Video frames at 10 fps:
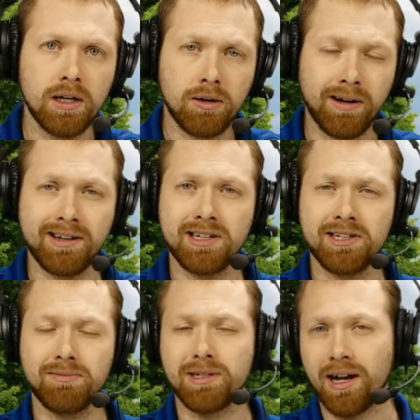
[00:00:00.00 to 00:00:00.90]

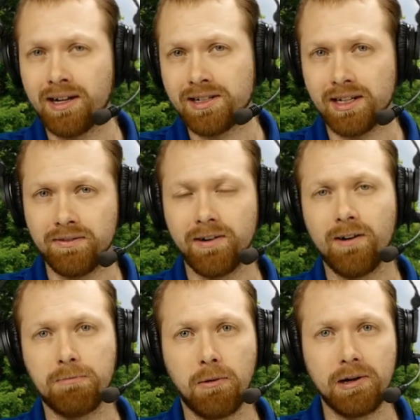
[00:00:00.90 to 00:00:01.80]
Criticism does
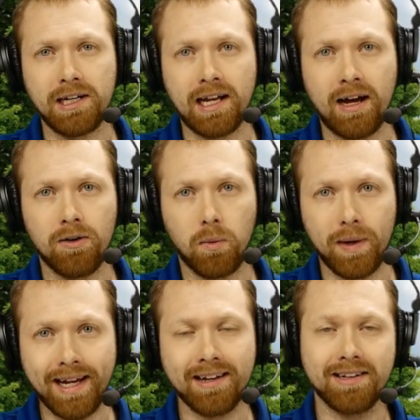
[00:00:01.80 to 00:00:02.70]
involve pointing out
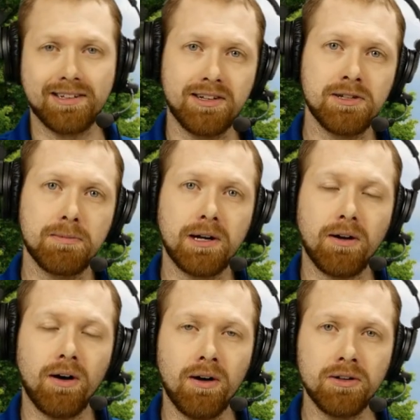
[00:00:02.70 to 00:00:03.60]
weaknesses, but it
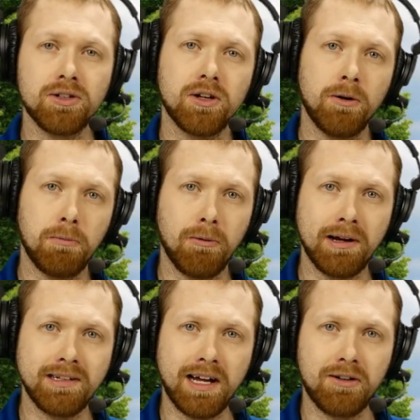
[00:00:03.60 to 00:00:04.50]
also
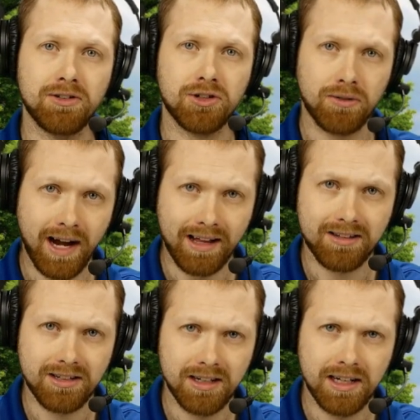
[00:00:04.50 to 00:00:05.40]
points out
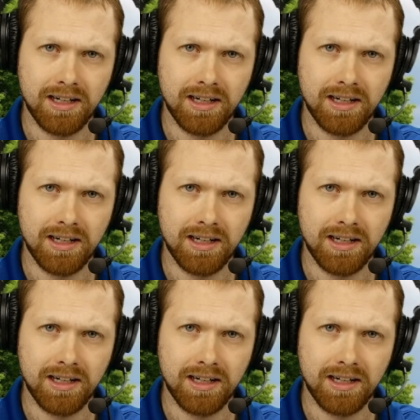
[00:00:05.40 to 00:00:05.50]
strengths.